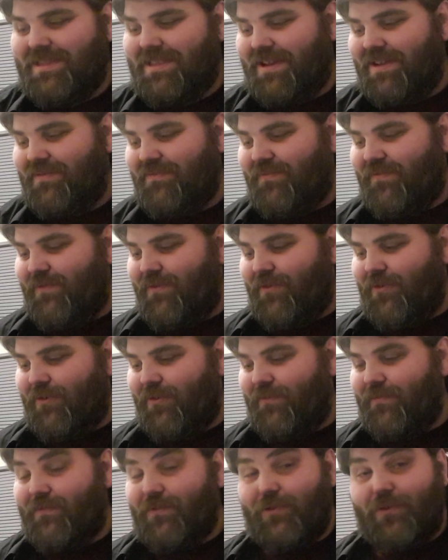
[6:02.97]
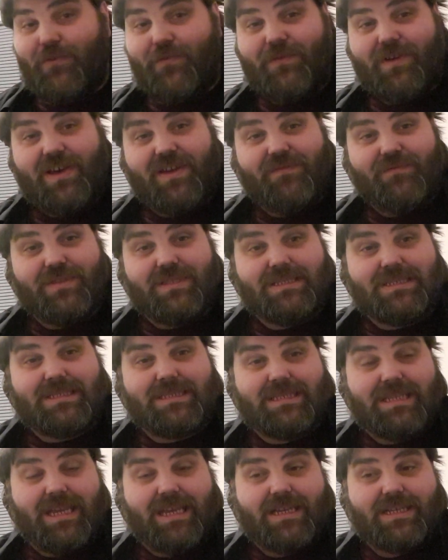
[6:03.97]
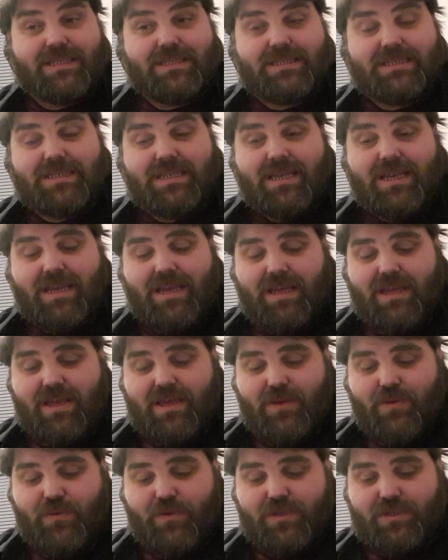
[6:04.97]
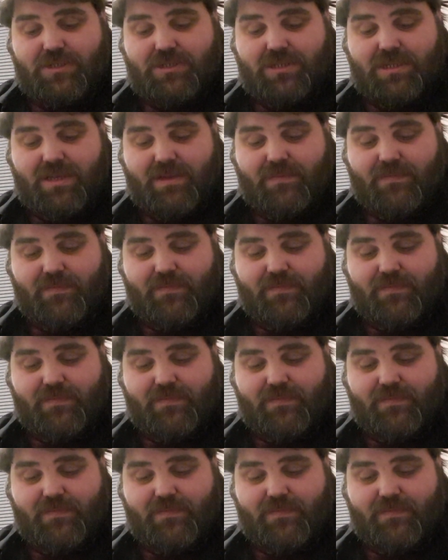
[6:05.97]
we're done for 4, 5, and 6, which